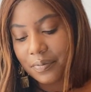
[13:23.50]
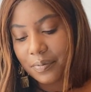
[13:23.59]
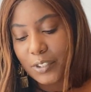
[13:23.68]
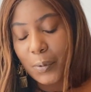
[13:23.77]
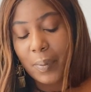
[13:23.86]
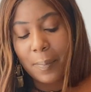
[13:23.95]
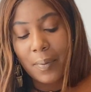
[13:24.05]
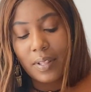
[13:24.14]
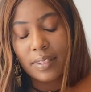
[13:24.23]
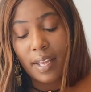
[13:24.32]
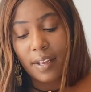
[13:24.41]
So
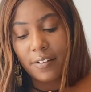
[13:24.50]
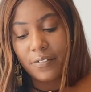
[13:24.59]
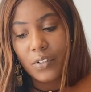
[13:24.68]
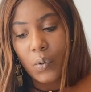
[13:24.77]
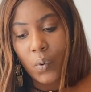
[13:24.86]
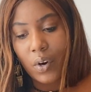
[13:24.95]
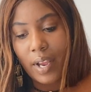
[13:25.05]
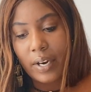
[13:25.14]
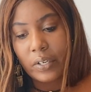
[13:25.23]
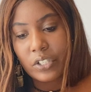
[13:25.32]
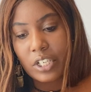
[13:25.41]
people love your
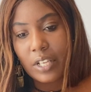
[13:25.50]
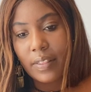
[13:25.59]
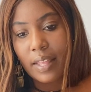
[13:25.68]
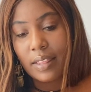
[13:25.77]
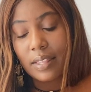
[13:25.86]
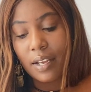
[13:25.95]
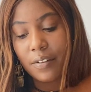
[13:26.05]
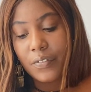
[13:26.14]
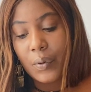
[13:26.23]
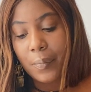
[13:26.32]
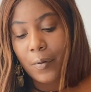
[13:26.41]
energy. They
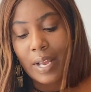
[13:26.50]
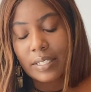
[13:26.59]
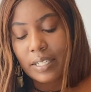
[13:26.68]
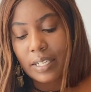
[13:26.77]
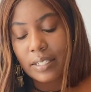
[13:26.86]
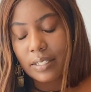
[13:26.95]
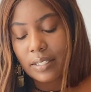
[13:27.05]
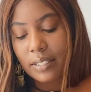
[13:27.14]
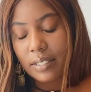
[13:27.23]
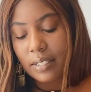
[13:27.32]
love your presence.